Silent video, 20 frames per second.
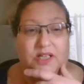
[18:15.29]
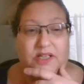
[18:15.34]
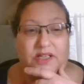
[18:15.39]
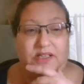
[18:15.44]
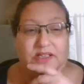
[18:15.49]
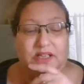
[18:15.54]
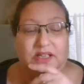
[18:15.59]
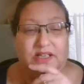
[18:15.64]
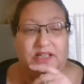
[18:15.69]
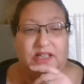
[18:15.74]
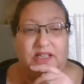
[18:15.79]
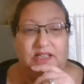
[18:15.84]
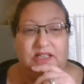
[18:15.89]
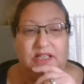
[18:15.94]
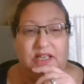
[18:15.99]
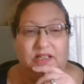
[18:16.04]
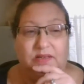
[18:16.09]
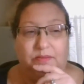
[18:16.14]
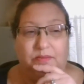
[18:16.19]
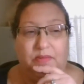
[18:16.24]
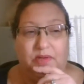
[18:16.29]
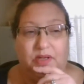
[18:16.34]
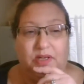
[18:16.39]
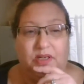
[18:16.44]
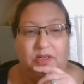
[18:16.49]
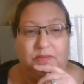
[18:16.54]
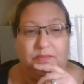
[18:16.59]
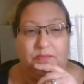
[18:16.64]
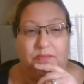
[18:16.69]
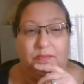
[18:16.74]
And letting
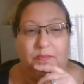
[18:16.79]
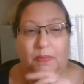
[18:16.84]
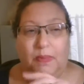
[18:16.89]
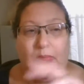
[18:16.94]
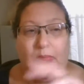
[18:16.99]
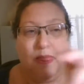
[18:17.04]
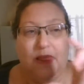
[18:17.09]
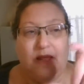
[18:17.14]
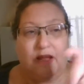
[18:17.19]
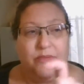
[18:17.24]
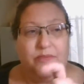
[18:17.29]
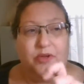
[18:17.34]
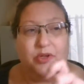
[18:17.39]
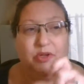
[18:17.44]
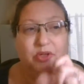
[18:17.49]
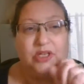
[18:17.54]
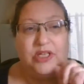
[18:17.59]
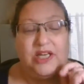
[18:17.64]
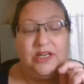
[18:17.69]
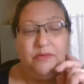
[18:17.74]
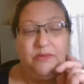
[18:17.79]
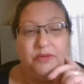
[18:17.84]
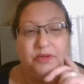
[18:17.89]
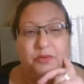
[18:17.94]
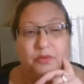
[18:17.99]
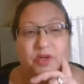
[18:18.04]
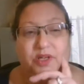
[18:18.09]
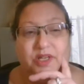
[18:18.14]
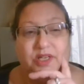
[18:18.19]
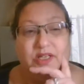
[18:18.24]
them communicate with
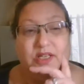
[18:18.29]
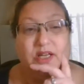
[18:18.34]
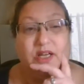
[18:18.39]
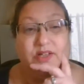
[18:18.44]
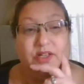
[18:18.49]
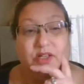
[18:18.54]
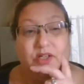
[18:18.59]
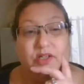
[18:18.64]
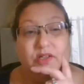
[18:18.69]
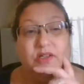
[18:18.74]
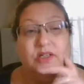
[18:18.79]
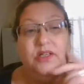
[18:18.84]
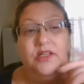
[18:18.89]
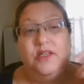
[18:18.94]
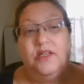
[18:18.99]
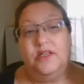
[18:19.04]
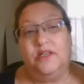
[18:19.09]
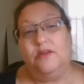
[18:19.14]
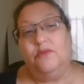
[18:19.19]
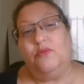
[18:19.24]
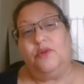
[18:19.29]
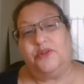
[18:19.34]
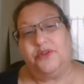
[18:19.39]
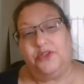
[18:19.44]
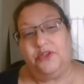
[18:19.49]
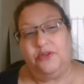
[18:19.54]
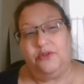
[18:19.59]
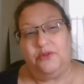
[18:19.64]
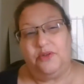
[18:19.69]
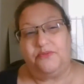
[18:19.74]
one another, with
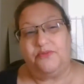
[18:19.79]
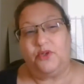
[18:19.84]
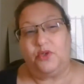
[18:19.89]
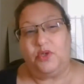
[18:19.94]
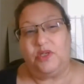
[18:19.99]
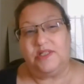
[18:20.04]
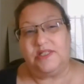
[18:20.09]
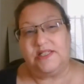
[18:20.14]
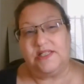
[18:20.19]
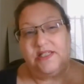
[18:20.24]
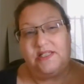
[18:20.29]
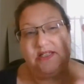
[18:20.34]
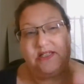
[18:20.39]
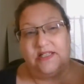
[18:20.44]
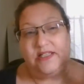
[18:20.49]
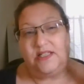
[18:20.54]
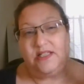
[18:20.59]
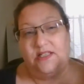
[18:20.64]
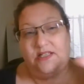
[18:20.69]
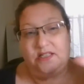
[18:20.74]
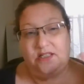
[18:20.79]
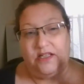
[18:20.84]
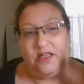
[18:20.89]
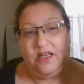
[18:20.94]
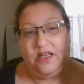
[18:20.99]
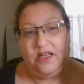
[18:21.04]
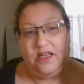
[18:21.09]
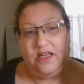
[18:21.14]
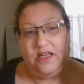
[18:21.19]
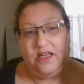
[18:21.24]
you, of course, CC'd
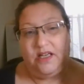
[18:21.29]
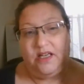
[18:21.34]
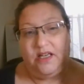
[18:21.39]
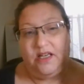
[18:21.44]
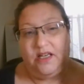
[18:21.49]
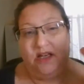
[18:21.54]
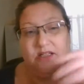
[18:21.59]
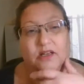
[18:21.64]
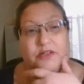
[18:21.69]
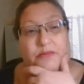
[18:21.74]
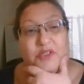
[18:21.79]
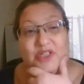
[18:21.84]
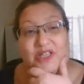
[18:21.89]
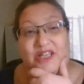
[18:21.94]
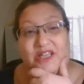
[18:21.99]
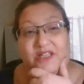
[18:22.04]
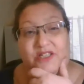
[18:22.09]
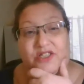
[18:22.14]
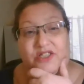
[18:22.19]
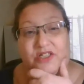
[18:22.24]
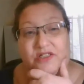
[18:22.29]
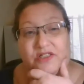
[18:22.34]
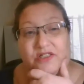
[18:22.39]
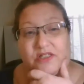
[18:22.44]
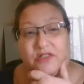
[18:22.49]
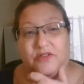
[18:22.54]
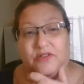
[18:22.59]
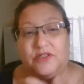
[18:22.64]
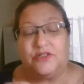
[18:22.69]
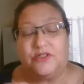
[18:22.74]
communication
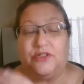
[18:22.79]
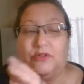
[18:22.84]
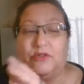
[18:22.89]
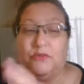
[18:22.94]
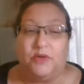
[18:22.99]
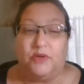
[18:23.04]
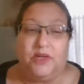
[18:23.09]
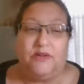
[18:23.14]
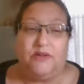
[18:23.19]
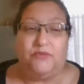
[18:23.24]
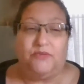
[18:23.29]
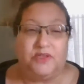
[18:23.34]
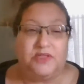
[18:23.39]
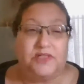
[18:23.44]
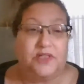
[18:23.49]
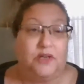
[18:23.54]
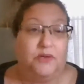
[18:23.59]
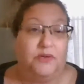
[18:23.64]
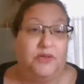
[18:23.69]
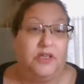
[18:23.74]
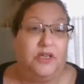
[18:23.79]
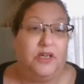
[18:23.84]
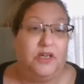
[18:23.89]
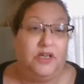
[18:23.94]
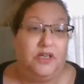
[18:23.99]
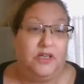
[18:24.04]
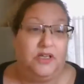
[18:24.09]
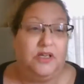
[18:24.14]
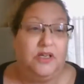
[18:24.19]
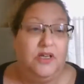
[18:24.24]
so that you're aware of what's going
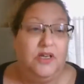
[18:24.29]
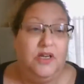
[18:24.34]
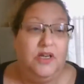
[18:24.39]
on.